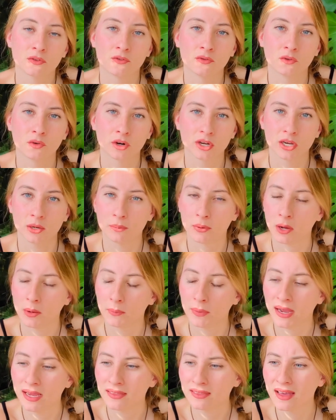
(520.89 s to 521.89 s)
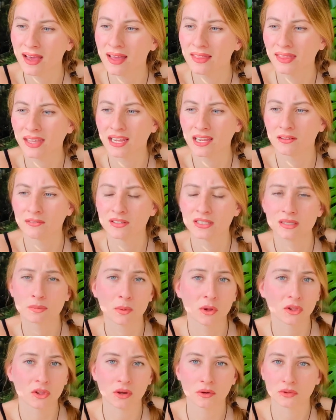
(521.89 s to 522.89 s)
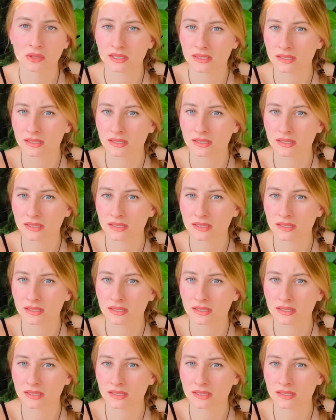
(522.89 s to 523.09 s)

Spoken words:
for your ball python, like if it's below the